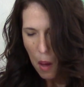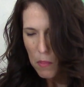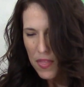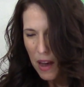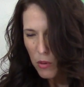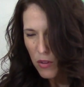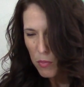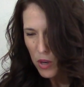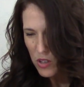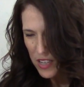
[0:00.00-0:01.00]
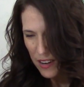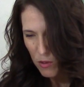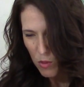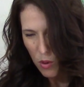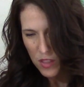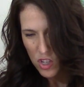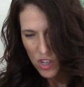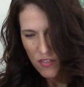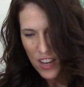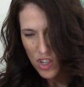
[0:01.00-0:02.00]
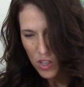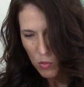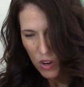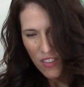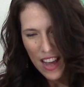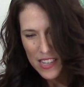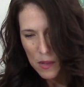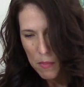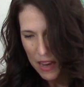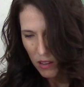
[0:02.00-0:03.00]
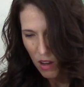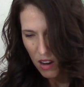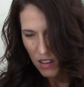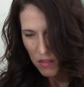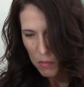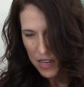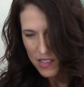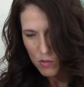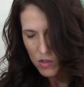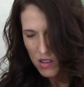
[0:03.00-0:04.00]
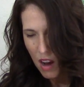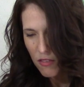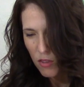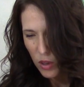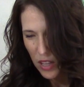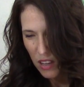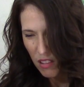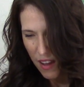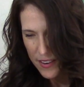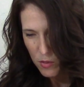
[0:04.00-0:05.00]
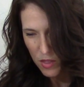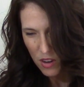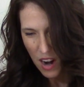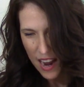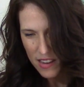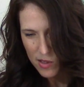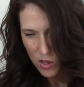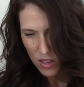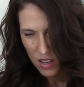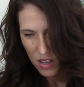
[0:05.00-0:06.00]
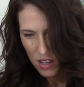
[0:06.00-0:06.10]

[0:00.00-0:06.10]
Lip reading: But that would have put her down a road that she eventually would have had to bail on because it was not fully aligned with her highest good.